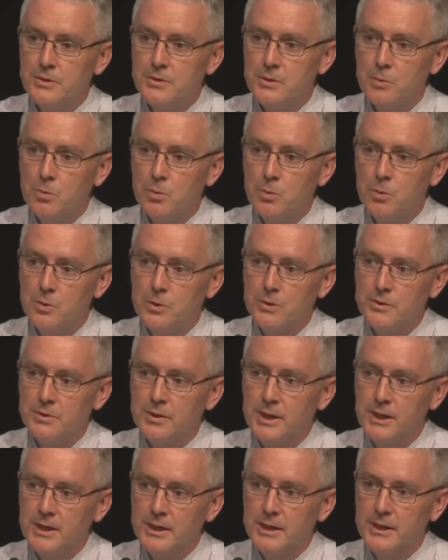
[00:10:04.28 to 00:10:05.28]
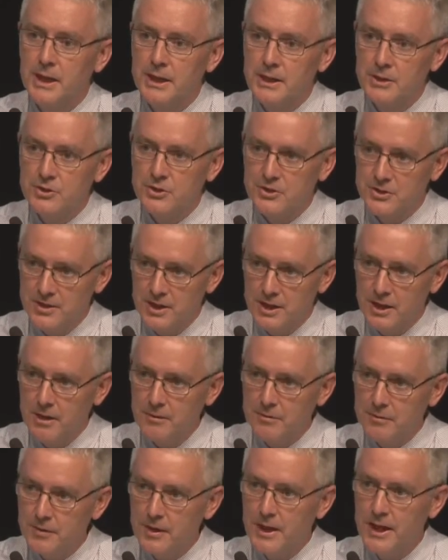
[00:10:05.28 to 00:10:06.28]
awards and engage
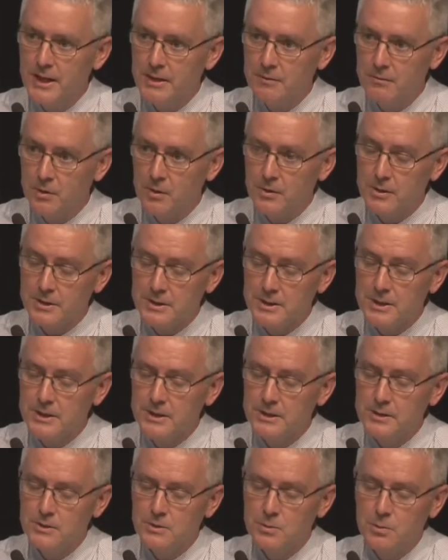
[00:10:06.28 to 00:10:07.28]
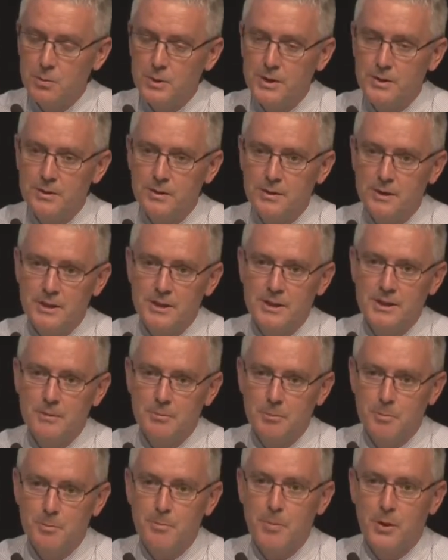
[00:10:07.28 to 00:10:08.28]
staff and volunteers with
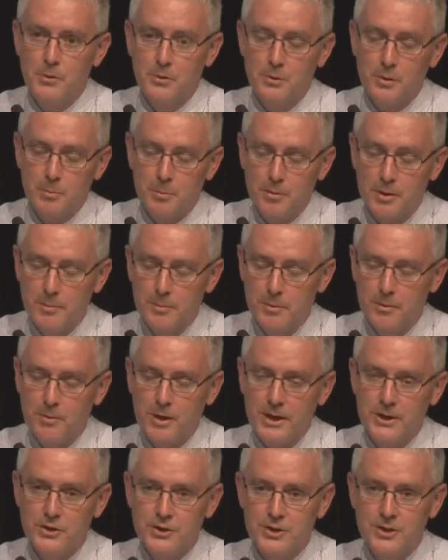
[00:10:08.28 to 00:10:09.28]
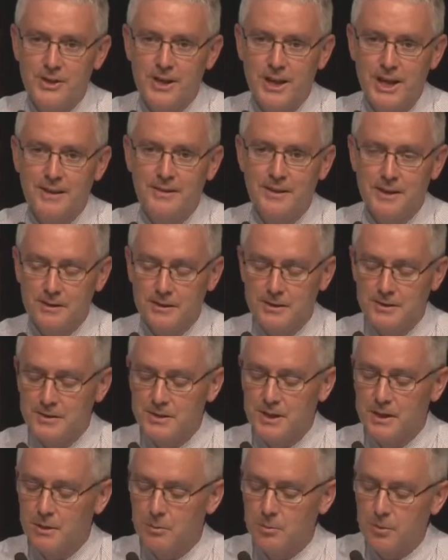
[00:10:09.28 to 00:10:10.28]
both the preparation and then the
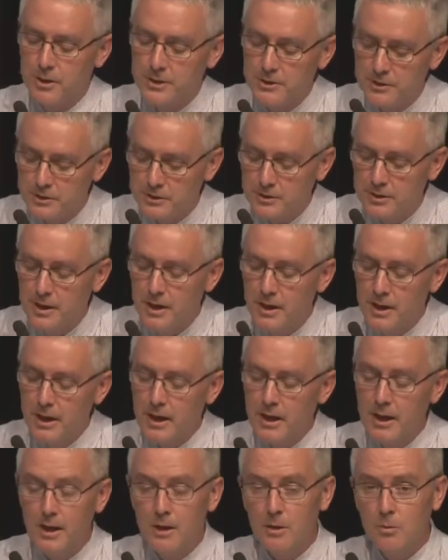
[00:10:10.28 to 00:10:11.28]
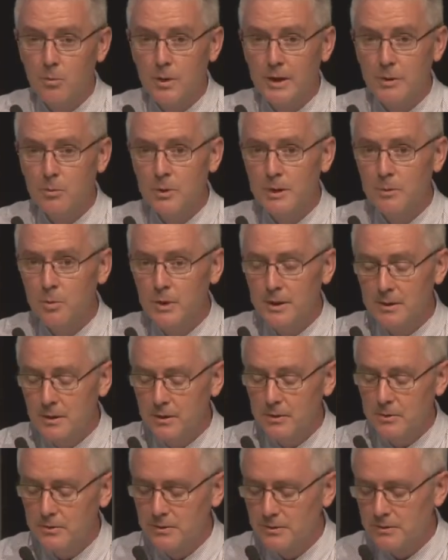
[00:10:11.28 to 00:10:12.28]
celebration when we win
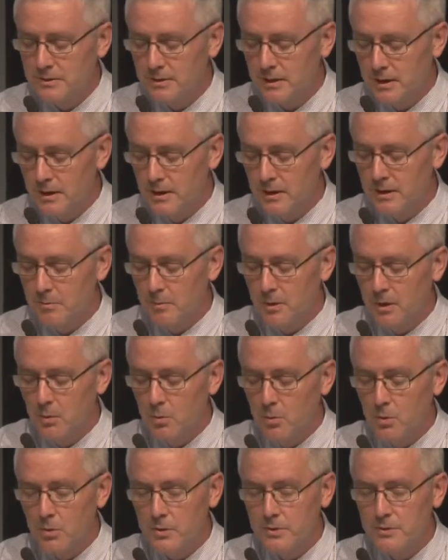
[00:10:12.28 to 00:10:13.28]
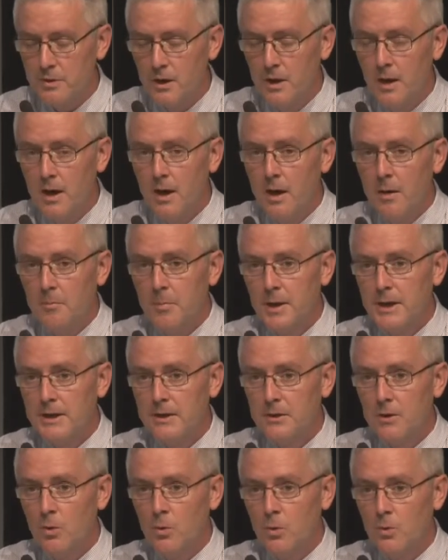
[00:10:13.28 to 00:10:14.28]
those awards. But
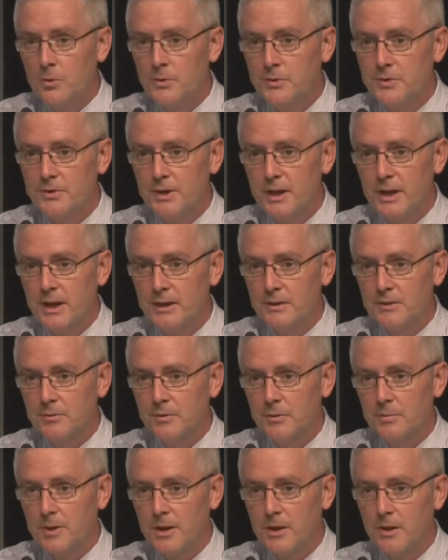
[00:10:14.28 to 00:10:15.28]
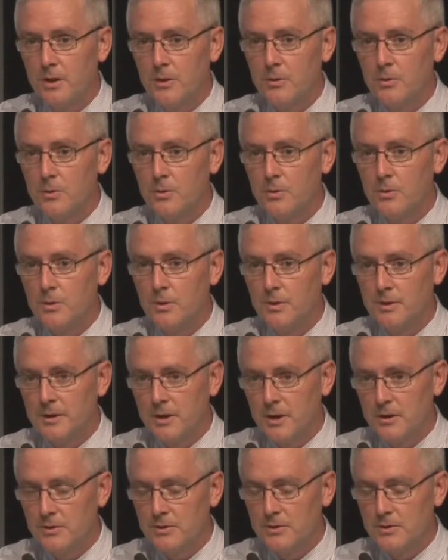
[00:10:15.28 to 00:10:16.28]
it all starts from the local, that
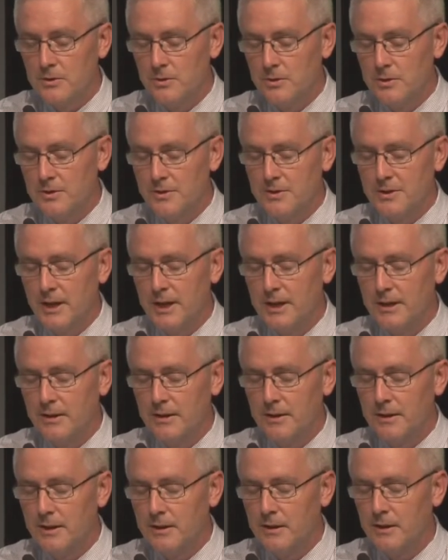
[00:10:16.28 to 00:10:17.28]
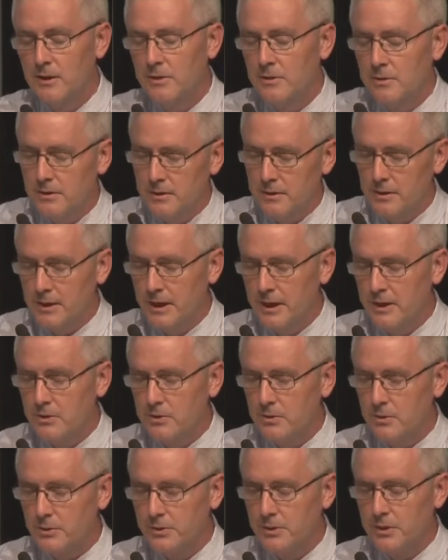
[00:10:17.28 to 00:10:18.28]
goes to the state and then goes to the
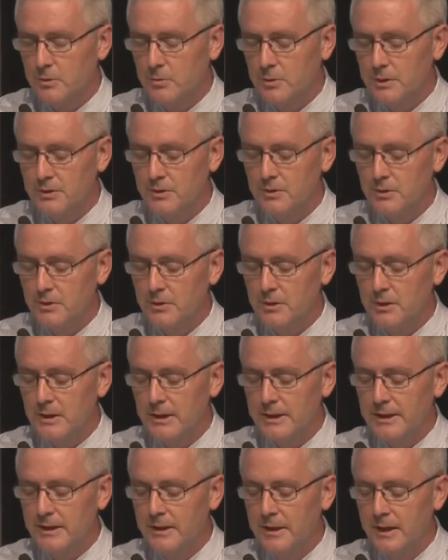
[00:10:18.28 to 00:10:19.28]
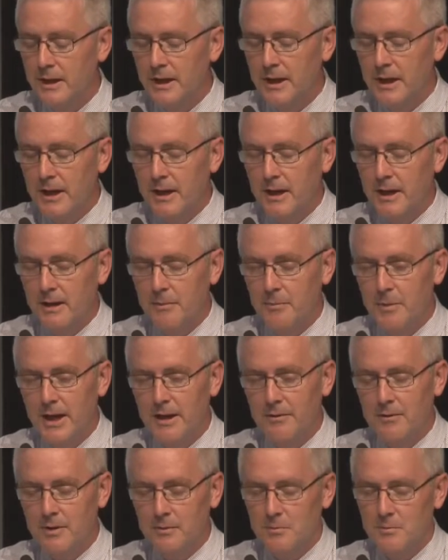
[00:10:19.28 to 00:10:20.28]
national. So we certainly
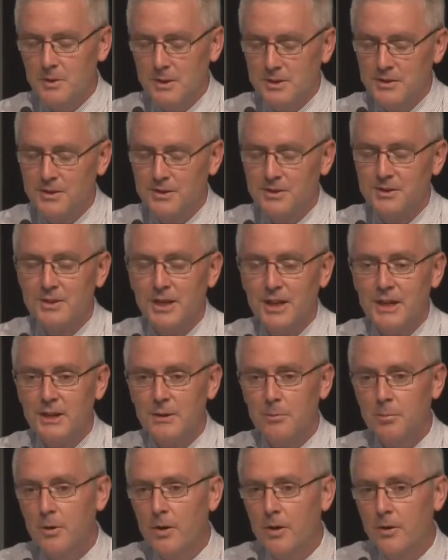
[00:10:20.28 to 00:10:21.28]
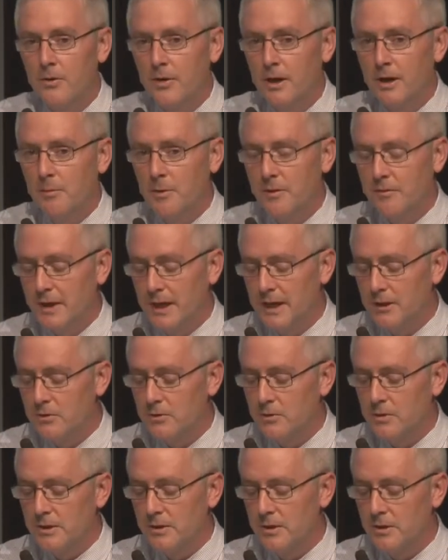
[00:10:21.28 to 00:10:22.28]
have a sustained program of
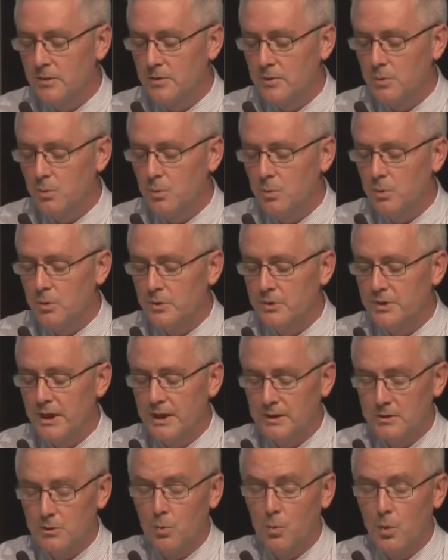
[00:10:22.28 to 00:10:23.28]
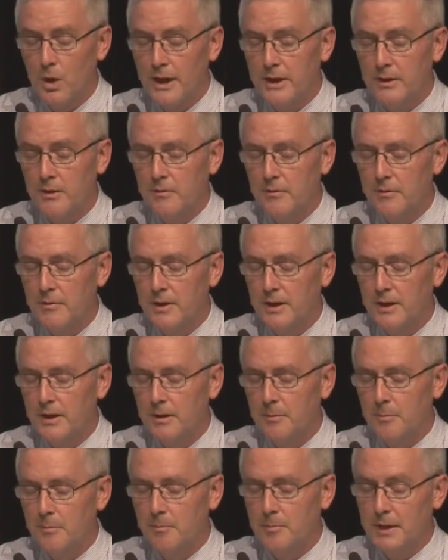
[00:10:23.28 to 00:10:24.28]
entering those awards as a way of
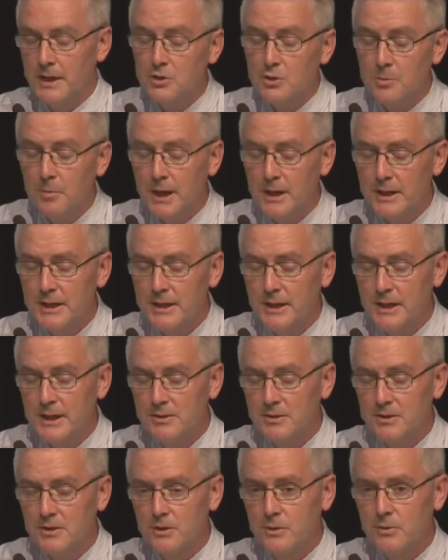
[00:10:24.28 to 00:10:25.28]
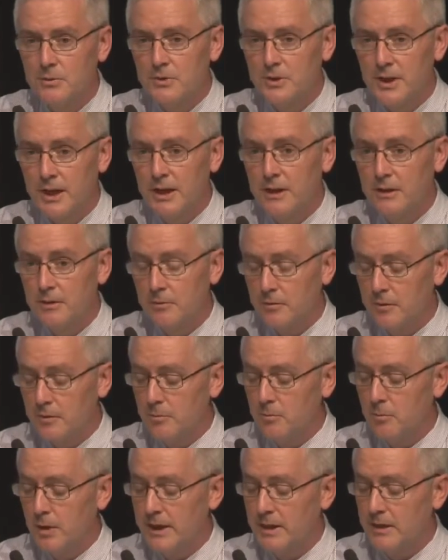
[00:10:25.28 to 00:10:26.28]
benchmarking ourselves and of
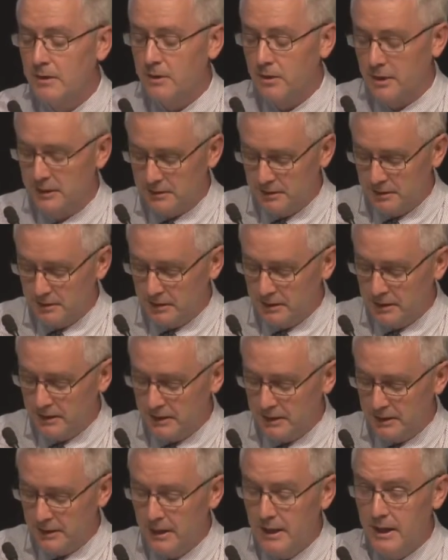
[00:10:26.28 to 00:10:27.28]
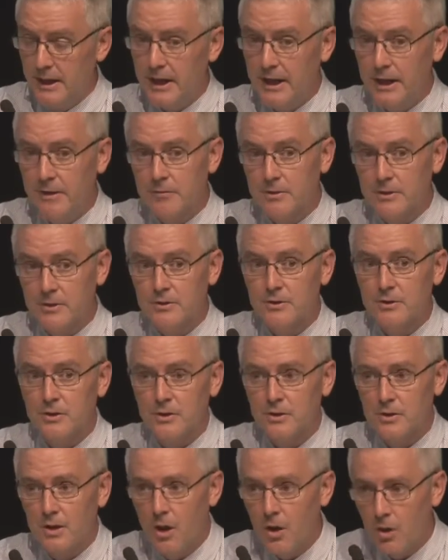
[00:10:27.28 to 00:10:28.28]
recognising the efforts
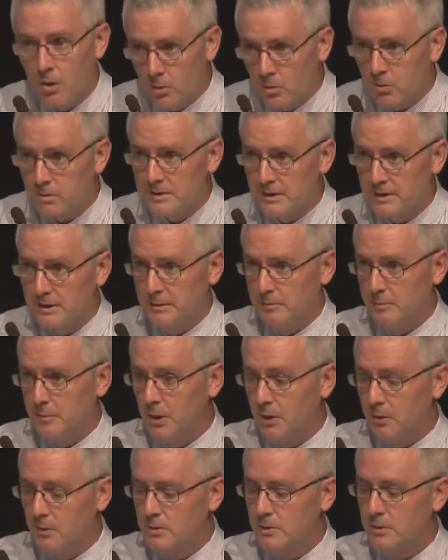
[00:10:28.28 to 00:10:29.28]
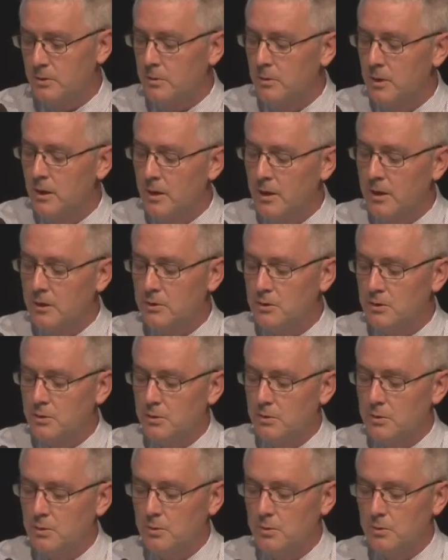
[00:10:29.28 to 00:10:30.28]
that the whole team go
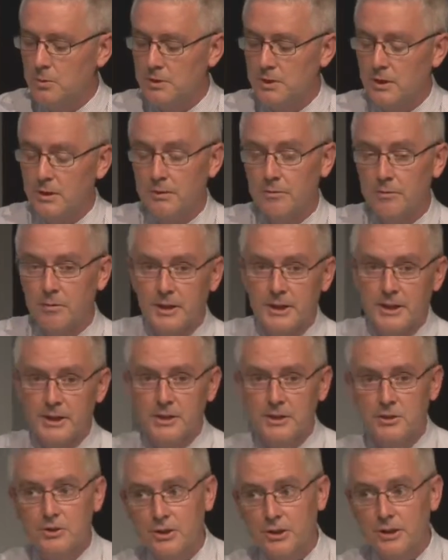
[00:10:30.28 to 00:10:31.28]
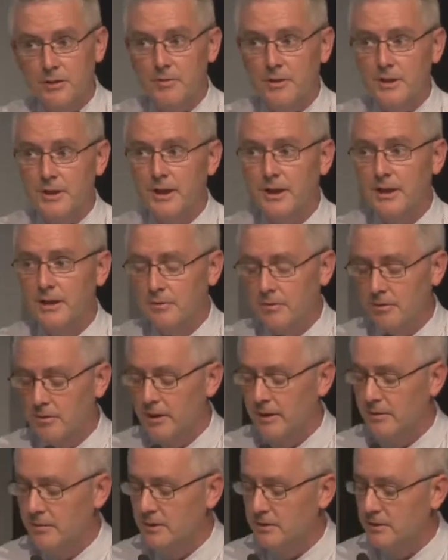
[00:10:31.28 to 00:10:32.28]
to delivering each and every day
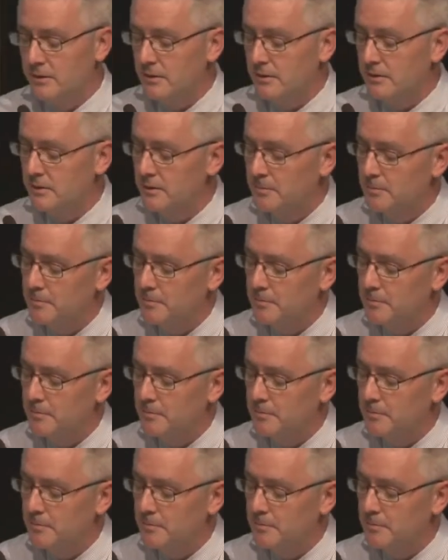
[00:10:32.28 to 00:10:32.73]
for our visitors.